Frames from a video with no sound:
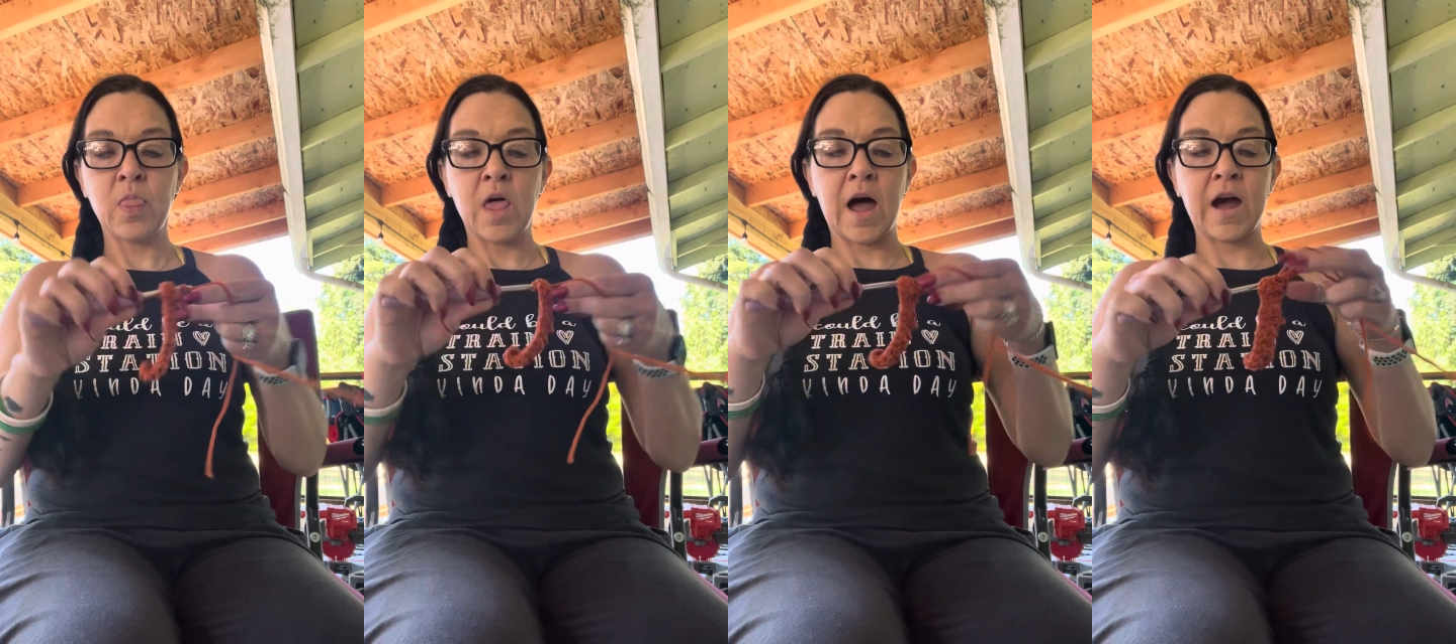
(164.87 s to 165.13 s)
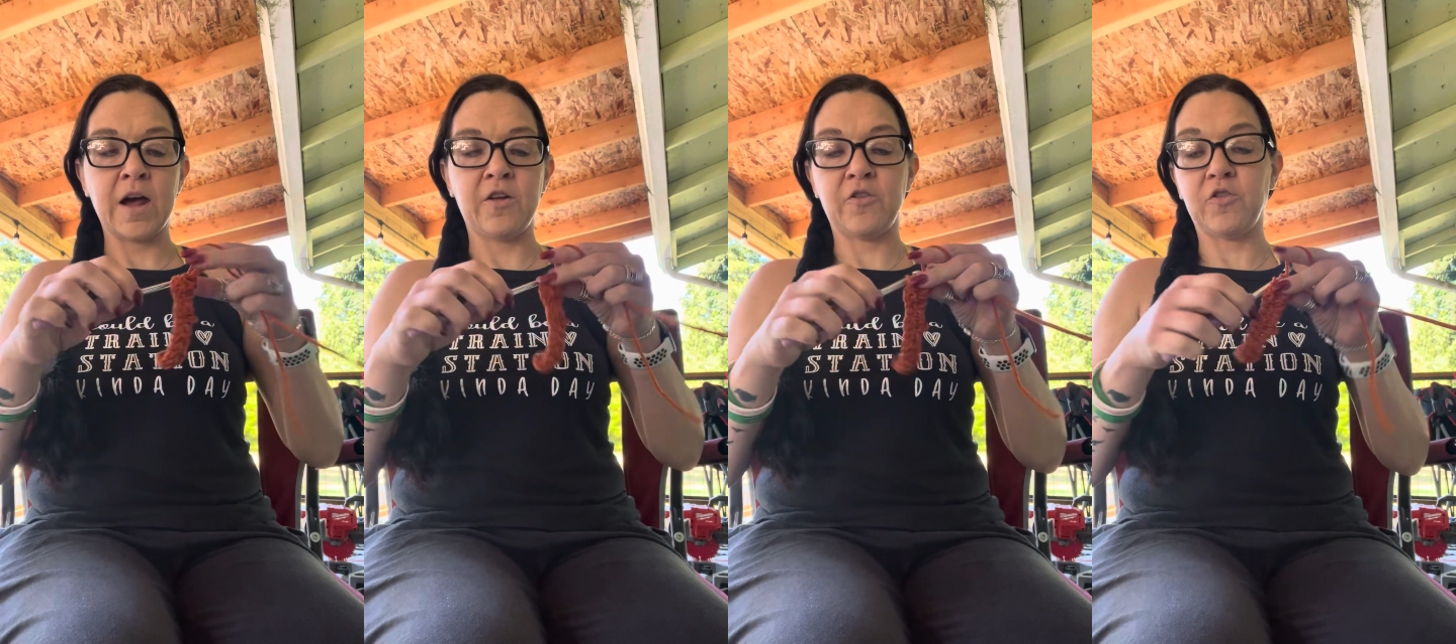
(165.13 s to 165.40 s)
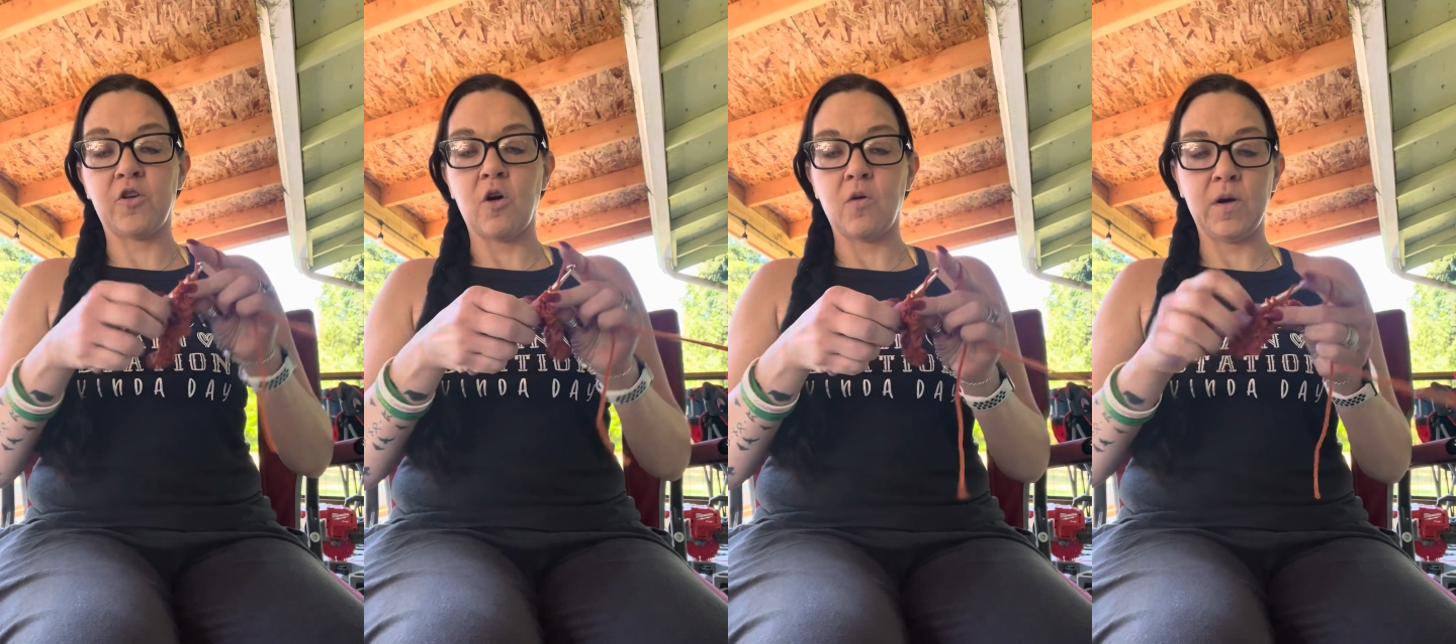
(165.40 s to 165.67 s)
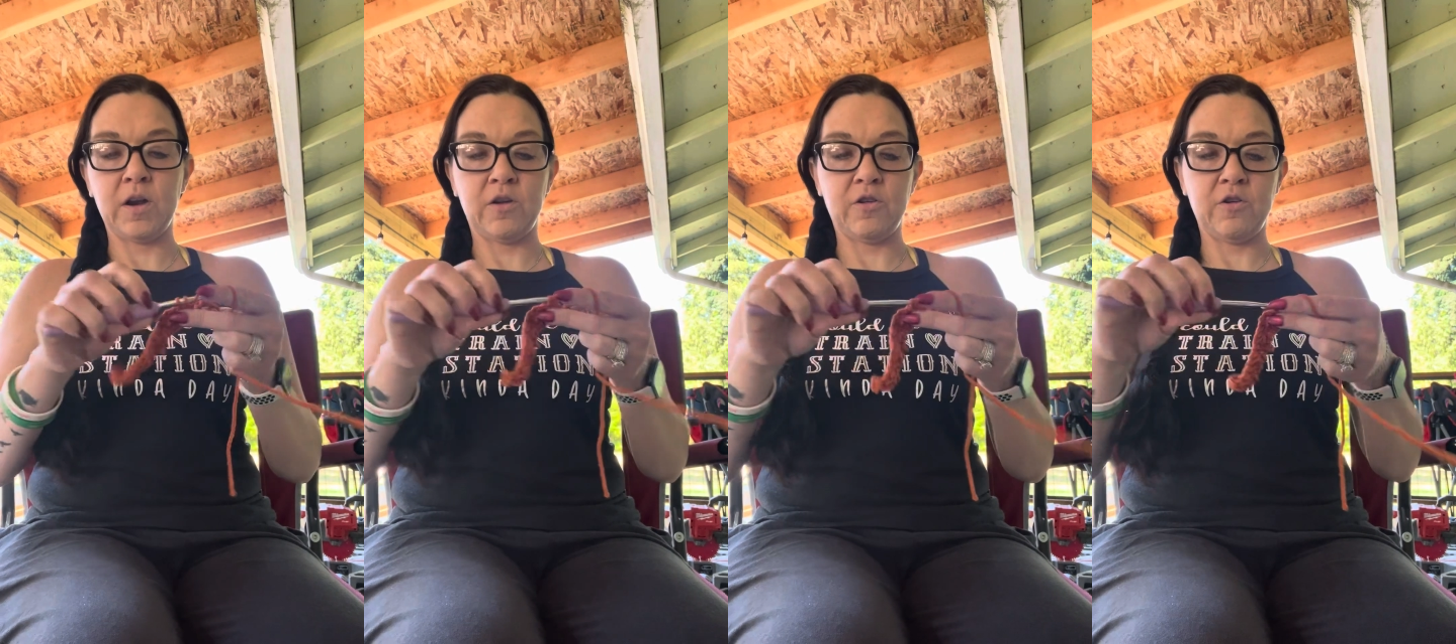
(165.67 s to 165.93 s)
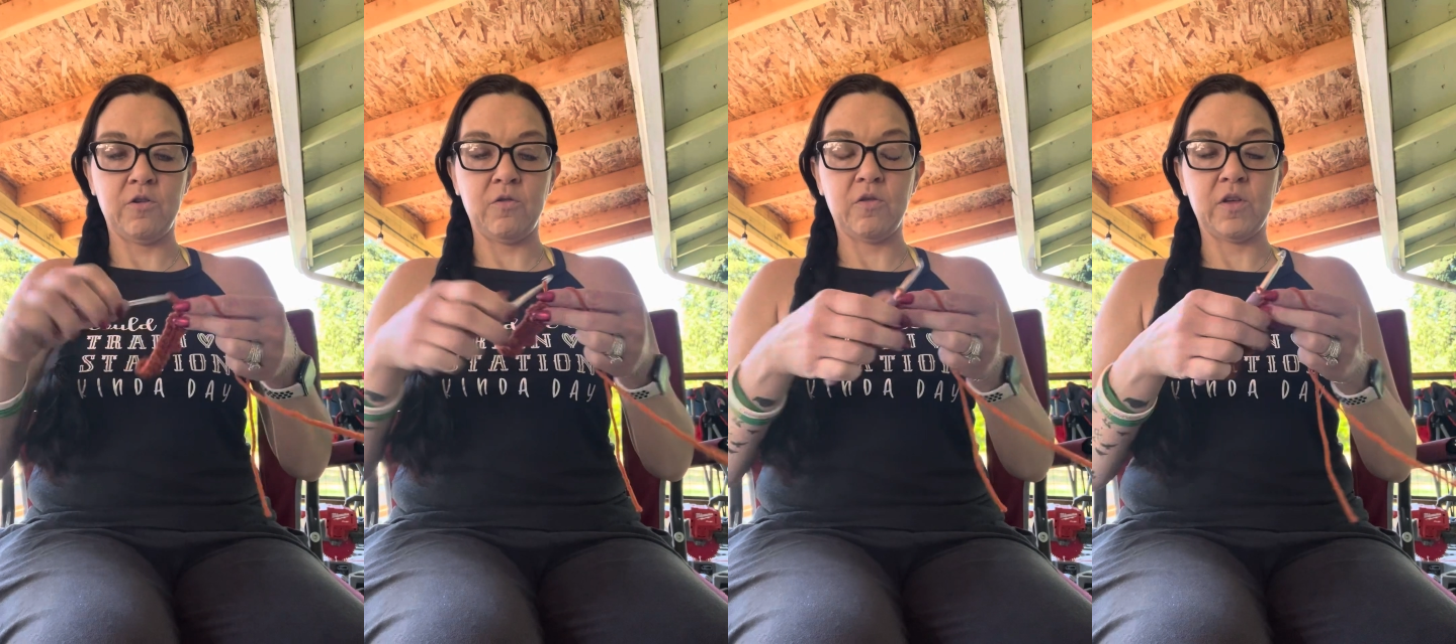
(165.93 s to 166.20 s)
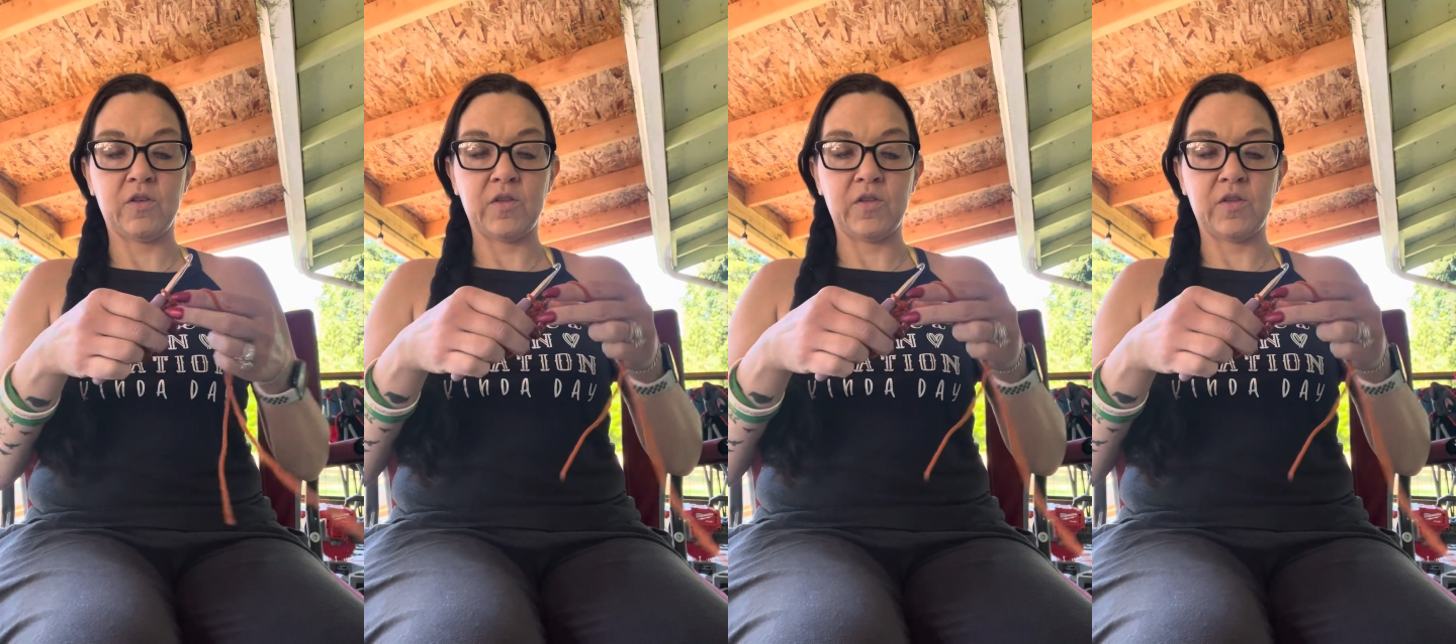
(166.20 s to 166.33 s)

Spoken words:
I just go into the